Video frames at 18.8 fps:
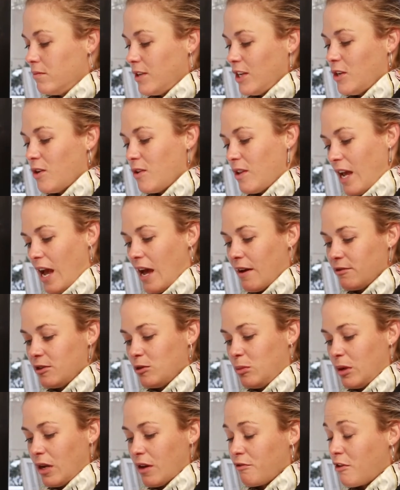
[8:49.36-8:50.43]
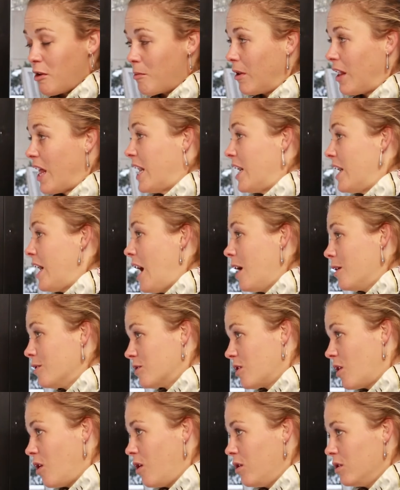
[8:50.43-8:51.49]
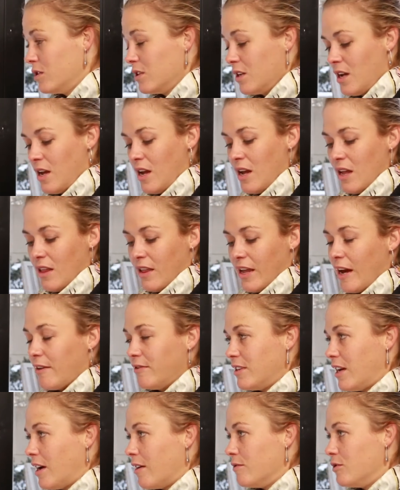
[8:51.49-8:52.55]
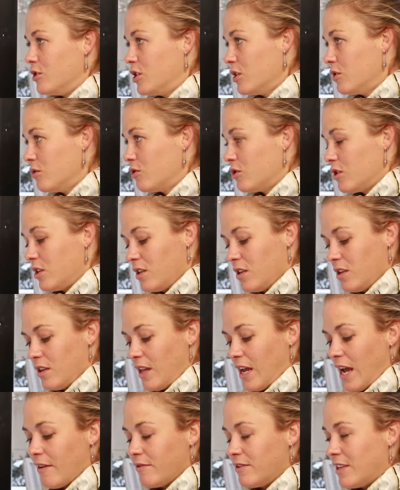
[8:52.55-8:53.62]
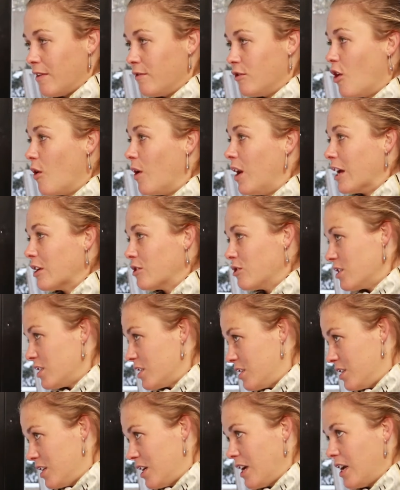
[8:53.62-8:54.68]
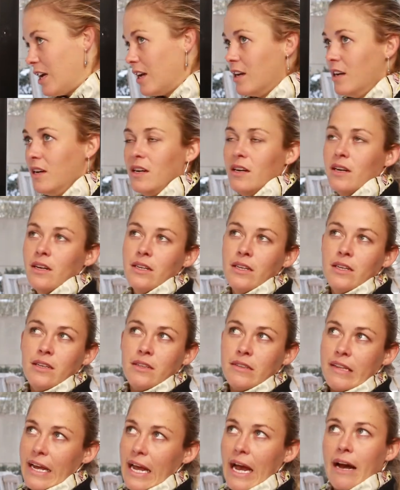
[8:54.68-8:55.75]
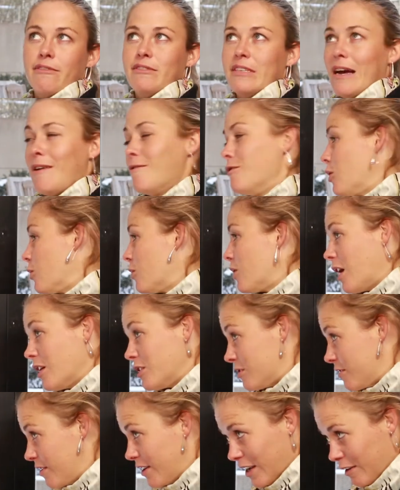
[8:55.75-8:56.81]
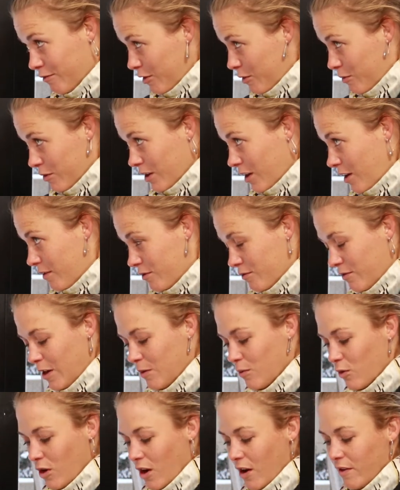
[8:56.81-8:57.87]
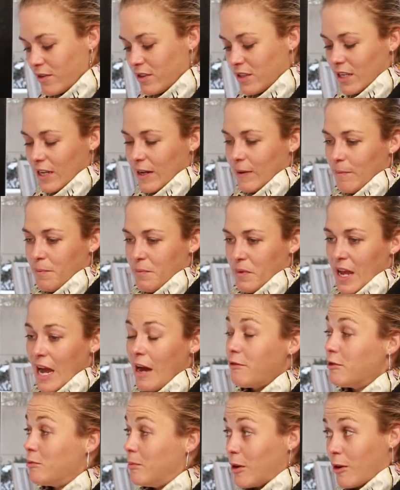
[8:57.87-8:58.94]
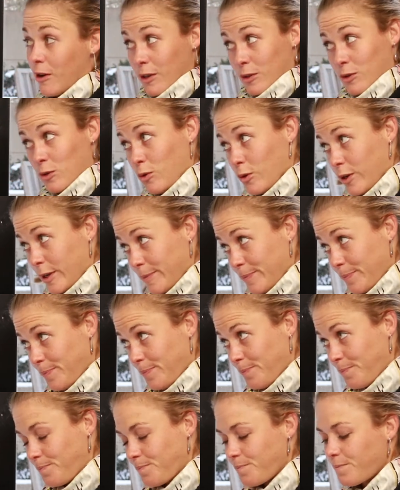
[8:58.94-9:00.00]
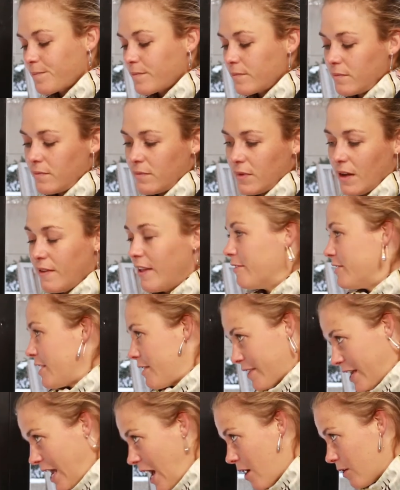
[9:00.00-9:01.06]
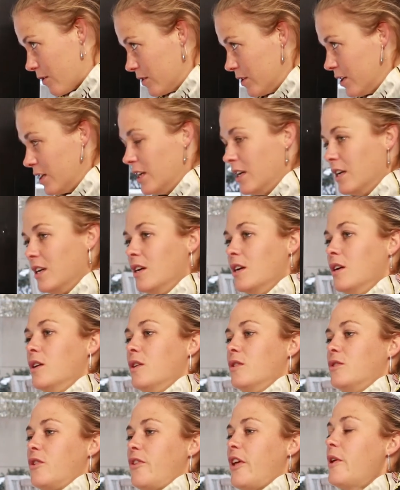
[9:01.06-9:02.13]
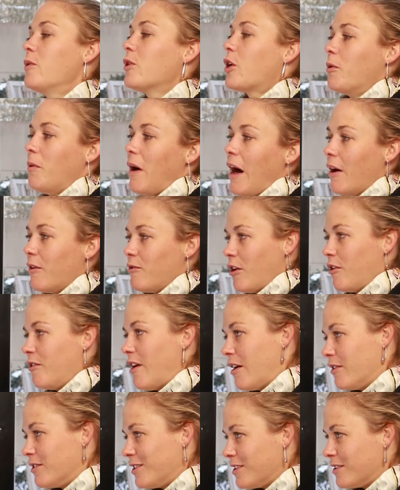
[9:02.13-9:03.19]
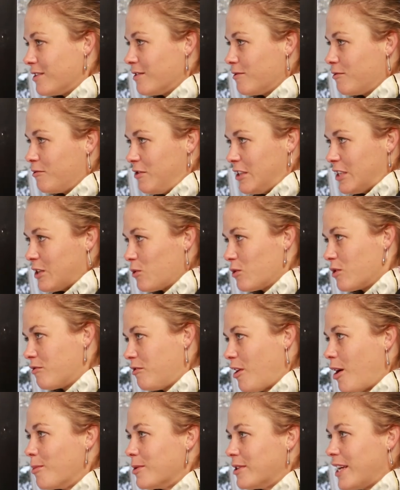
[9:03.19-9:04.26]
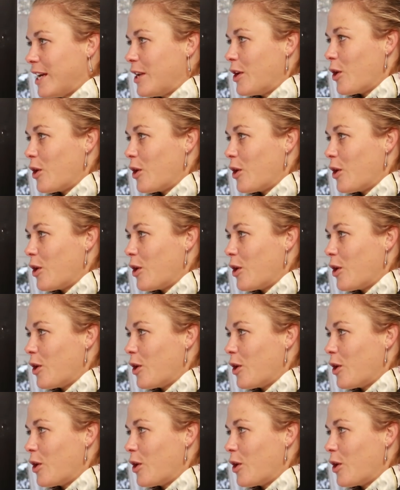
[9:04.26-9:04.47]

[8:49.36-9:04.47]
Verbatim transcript: you know, they have to be a female-headed household, they have to have children, they have to have no electricity, they have to have no guttering if we want to cover rainwater harvesting, they have to be growing sorghum, and they have to have a cow. So they will go out and run around and visit all the farmers they